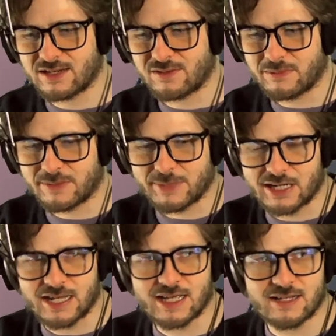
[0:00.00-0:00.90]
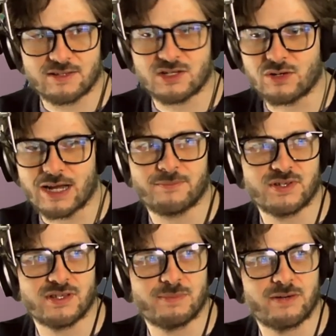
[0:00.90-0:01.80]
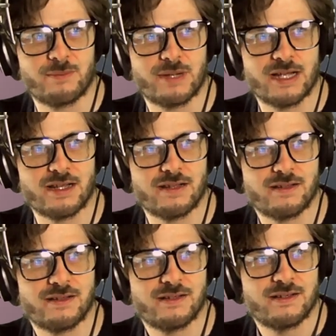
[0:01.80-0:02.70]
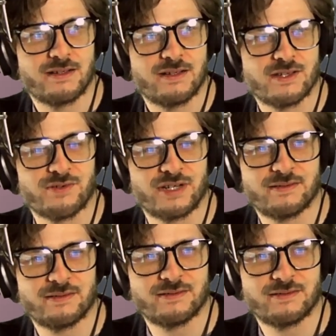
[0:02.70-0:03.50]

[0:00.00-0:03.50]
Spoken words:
remember I had 2 cameras on the Be Right Back screen.